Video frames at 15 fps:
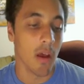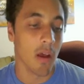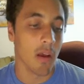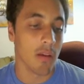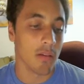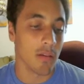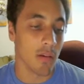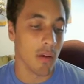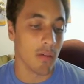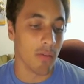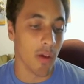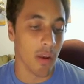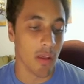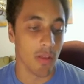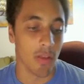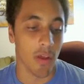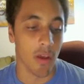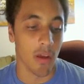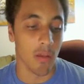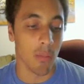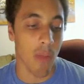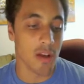see if
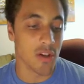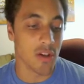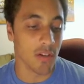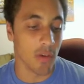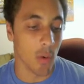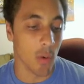anything matches your